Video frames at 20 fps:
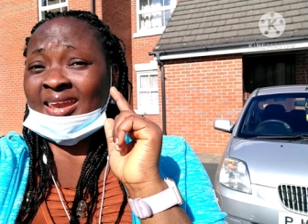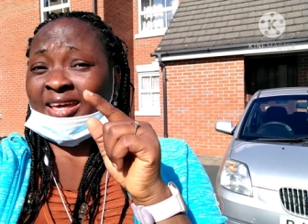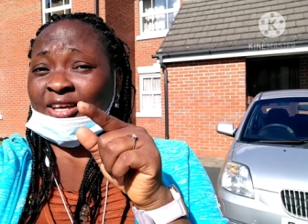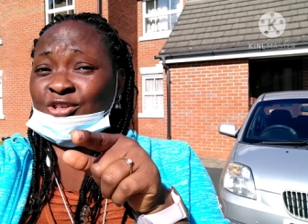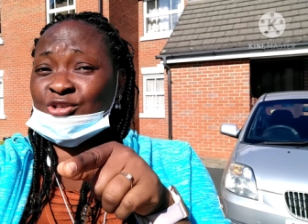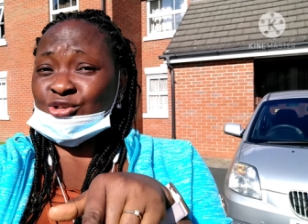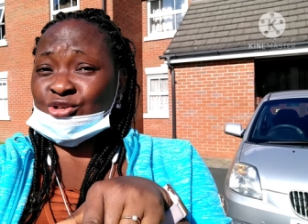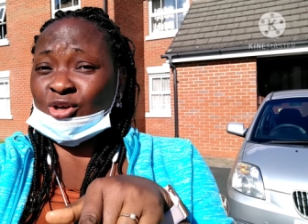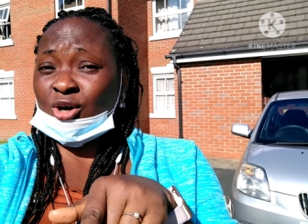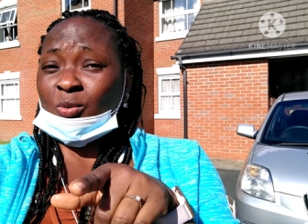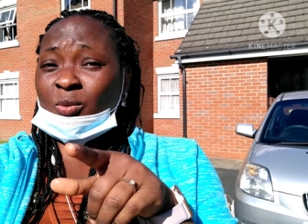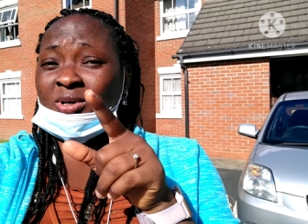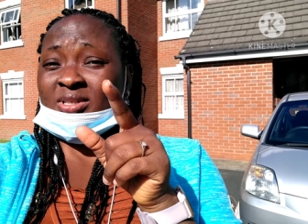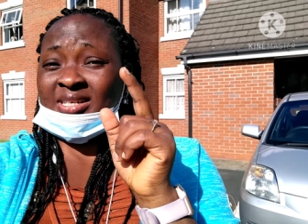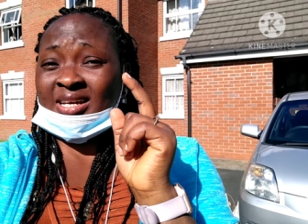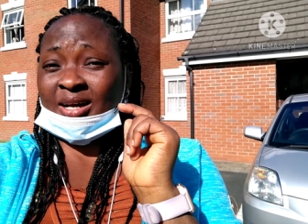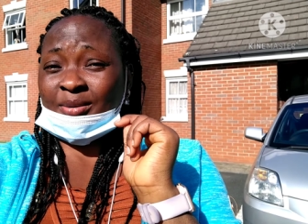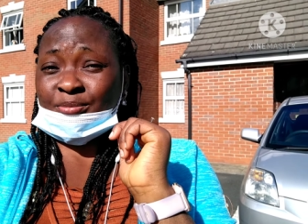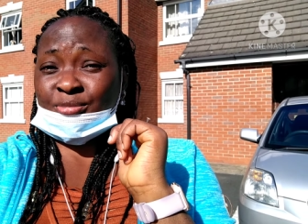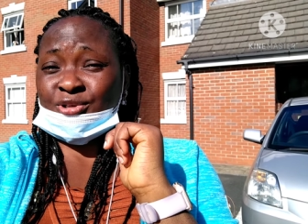like you saw what
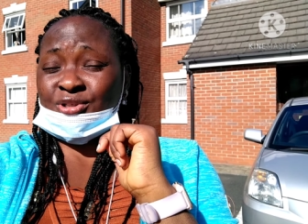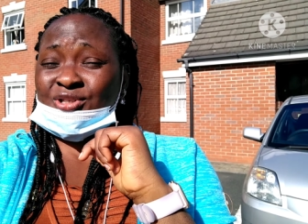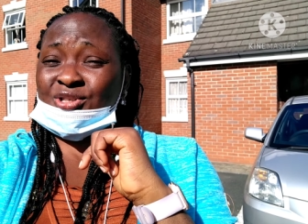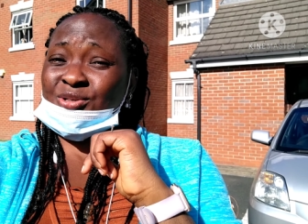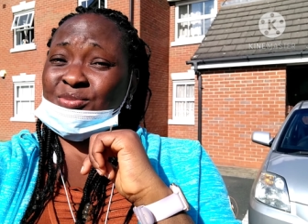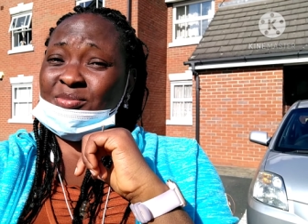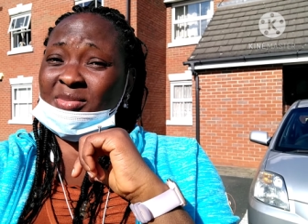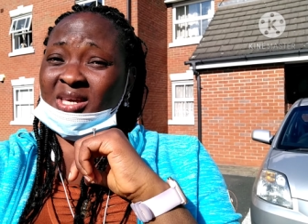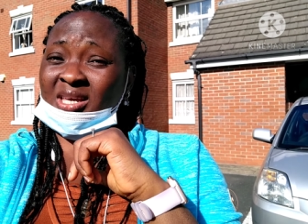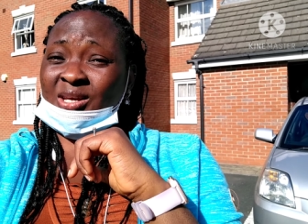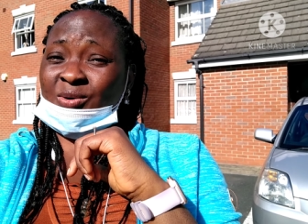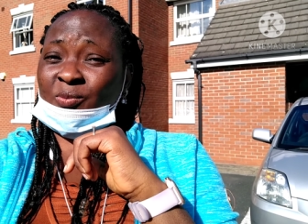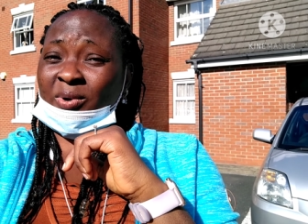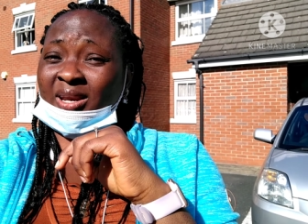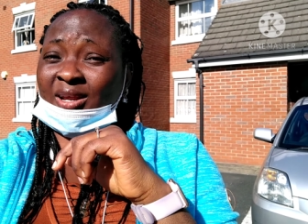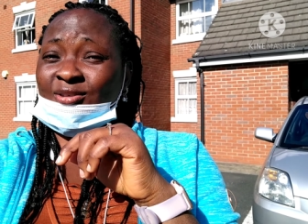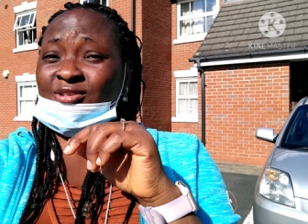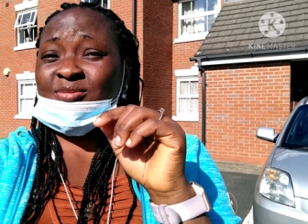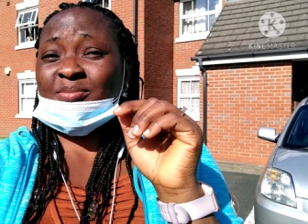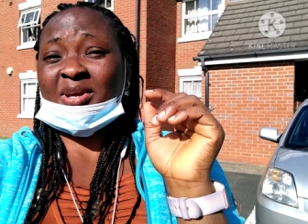happened to me
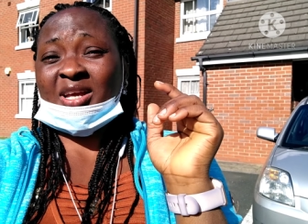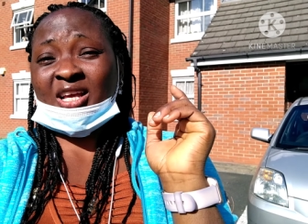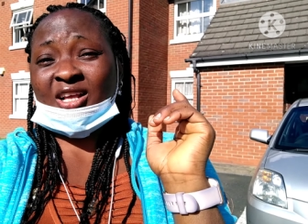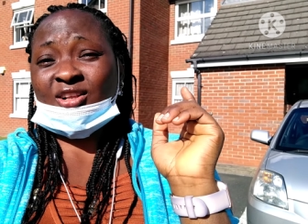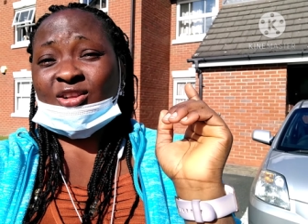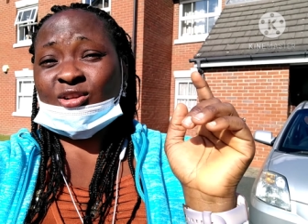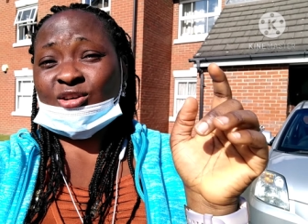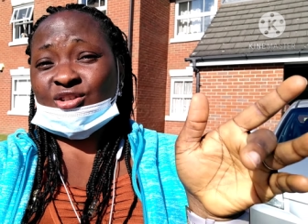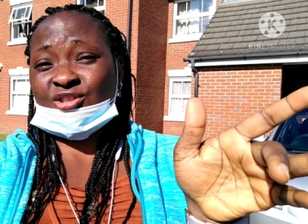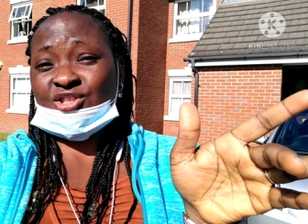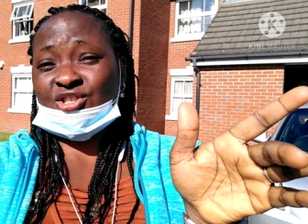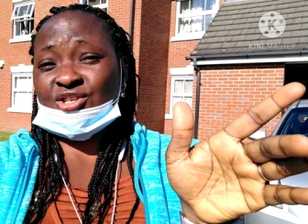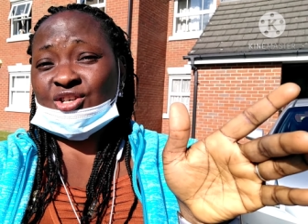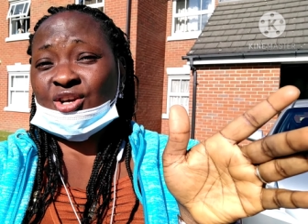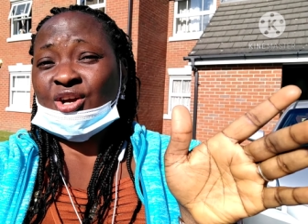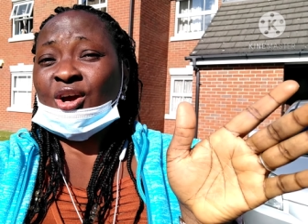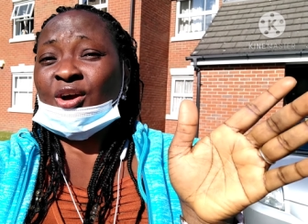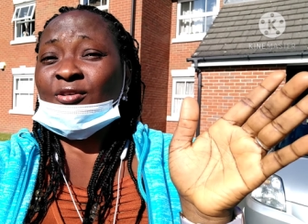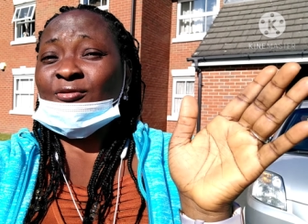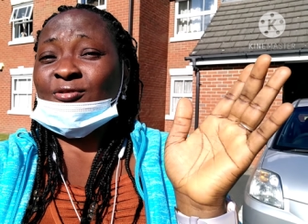when i was making lunch
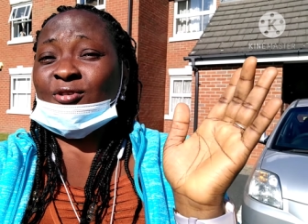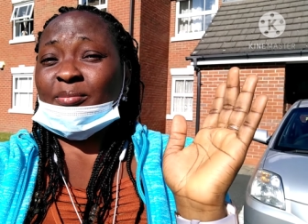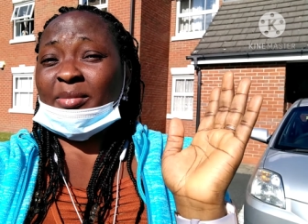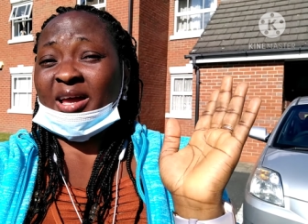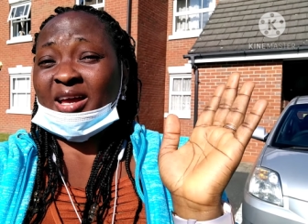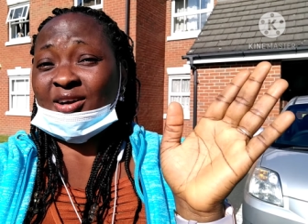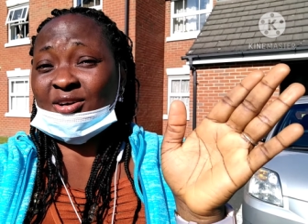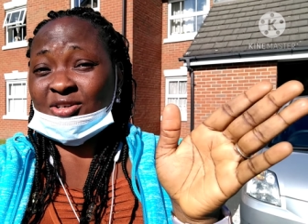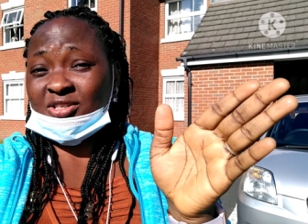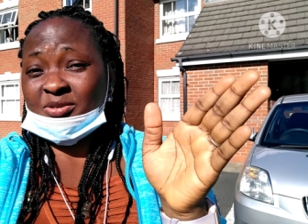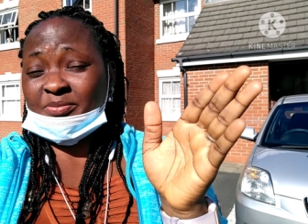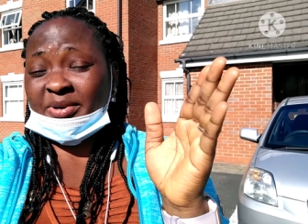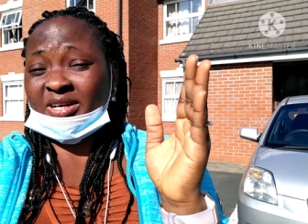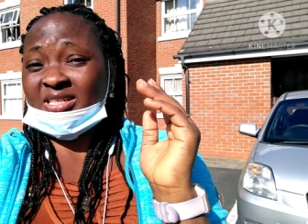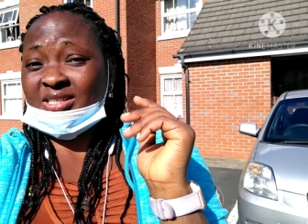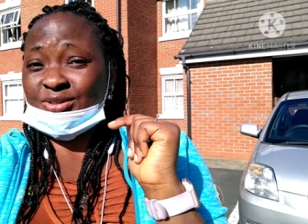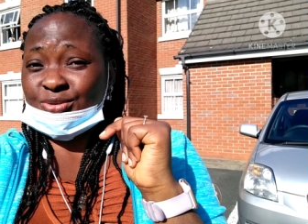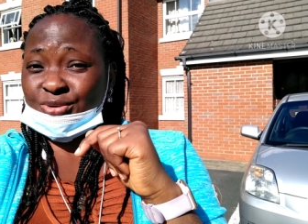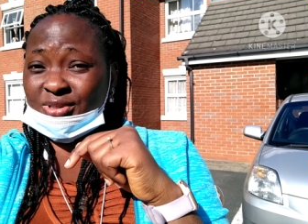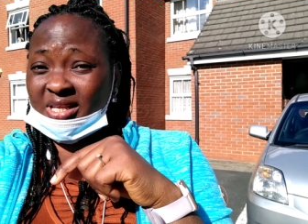for my
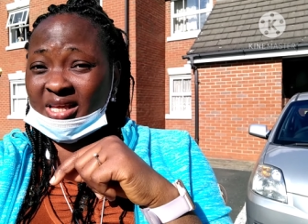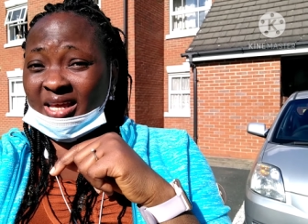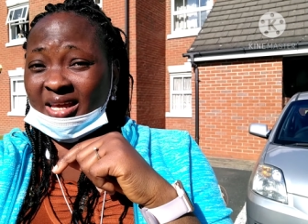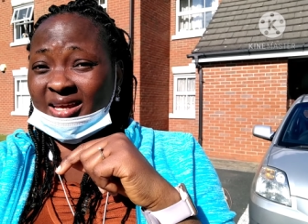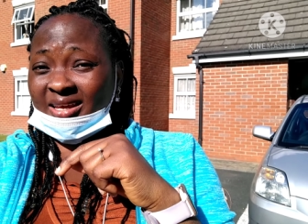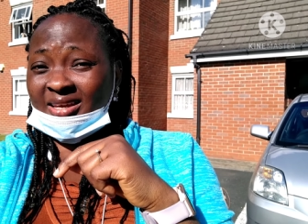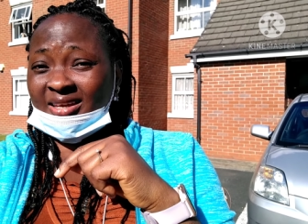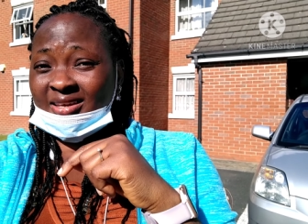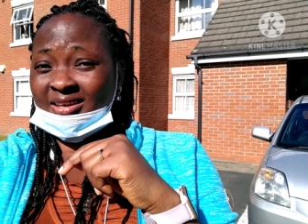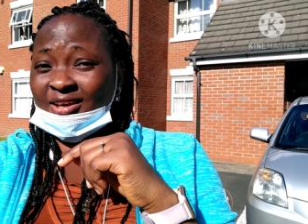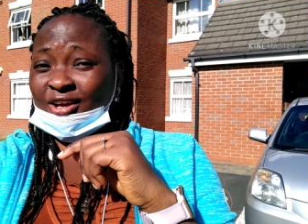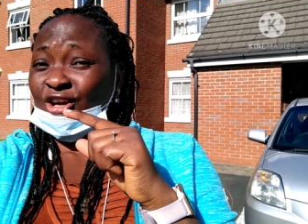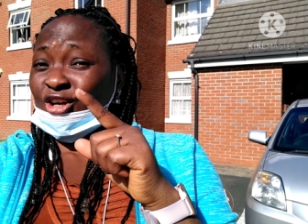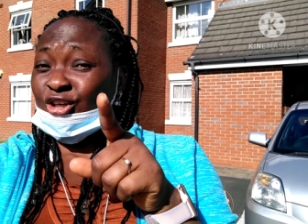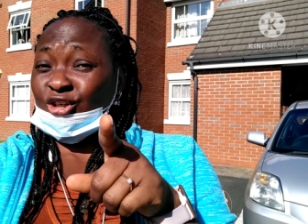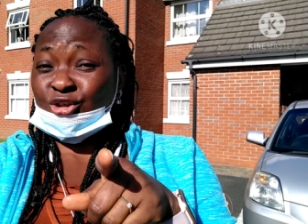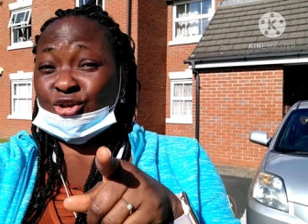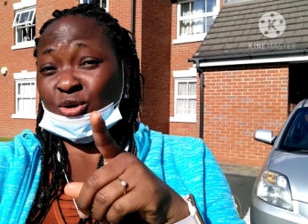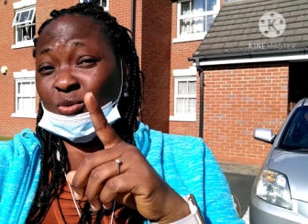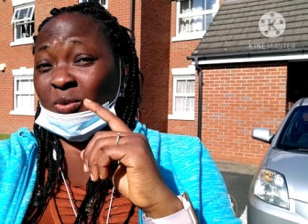husband today
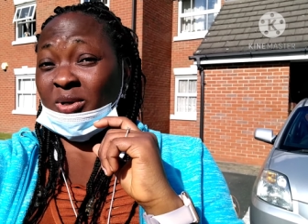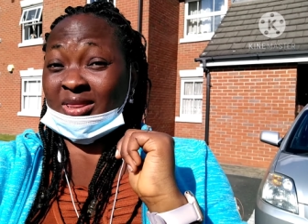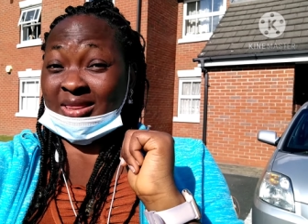you don't